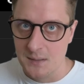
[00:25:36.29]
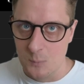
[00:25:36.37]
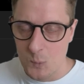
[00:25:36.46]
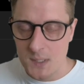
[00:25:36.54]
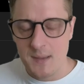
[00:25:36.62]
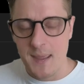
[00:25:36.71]

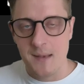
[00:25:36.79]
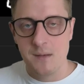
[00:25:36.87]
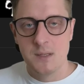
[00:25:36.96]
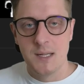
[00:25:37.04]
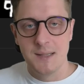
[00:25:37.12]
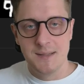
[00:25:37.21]
We
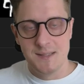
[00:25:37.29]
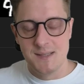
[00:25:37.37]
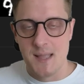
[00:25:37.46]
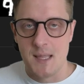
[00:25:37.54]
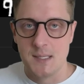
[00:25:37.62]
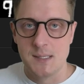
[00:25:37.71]
can tell this
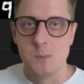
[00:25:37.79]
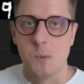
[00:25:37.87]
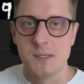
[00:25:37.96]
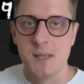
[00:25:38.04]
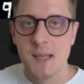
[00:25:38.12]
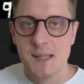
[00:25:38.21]
that this
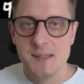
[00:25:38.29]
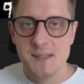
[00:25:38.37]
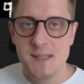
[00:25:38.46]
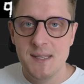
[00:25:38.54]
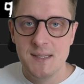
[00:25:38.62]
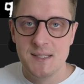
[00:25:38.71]
was
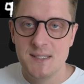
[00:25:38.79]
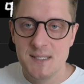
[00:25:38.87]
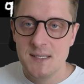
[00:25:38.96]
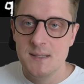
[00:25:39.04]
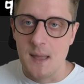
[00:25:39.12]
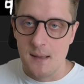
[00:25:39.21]

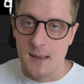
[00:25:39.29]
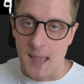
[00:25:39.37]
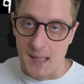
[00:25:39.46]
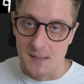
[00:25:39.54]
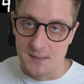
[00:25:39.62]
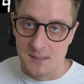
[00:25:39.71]

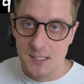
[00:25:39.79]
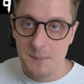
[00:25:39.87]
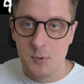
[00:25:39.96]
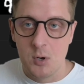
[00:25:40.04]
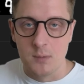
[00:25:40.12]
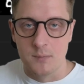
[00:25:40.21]
DCGANs,
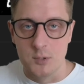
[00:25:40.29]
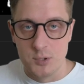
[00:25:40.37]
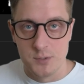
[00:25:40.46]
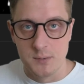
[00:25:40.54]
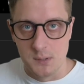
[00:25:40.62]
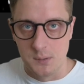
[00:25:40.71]
deep
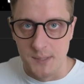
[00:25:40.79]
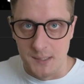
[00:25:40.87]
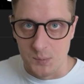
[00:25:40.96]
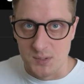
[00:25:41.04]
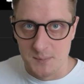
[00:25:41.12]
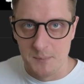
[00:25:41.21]
convolution neural
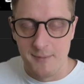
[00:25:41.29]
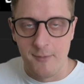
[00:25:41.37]
networks,